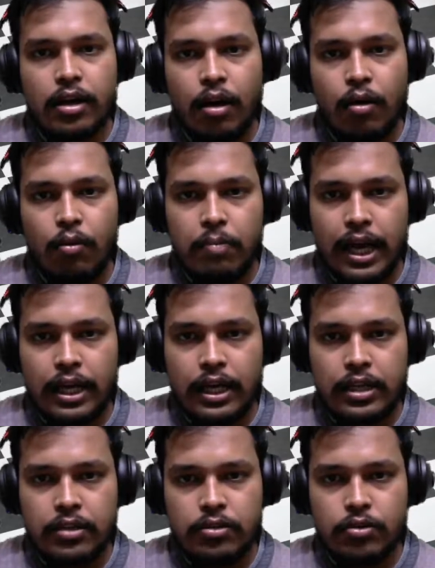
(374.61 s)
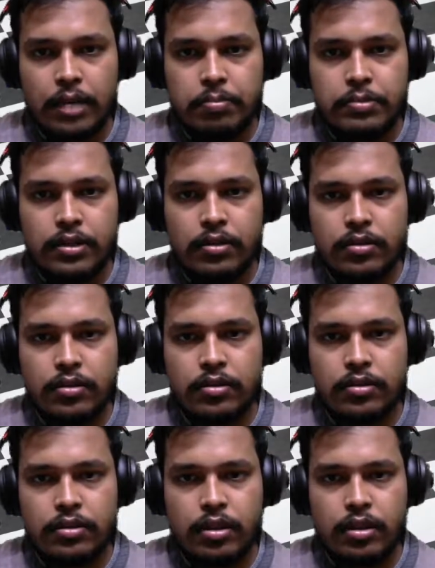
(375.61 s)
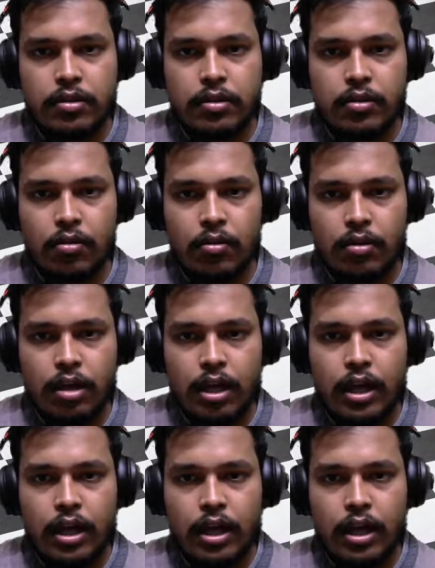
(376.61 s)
now black has to capture the rook.